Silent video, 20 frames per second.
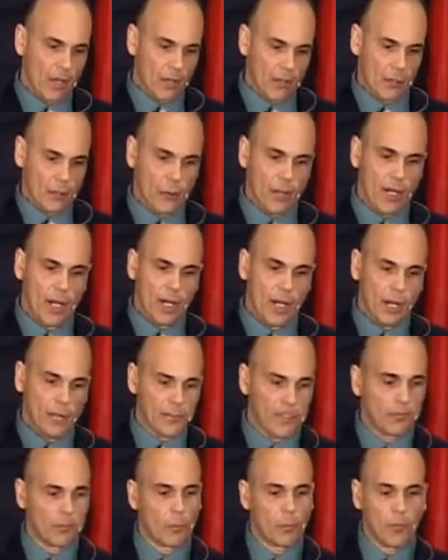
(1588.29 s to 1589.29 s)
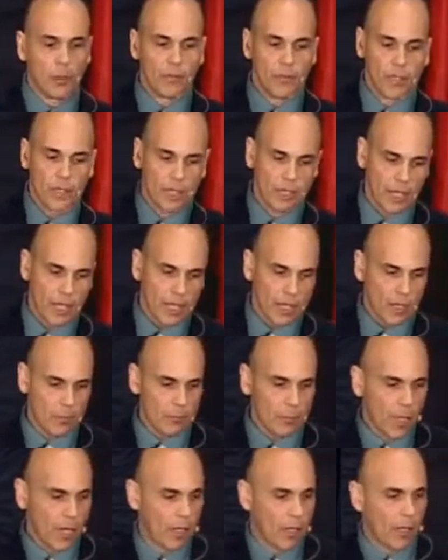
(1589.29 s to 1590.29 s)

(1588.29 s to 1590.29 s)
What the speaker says: the trade-offs of removing the dam.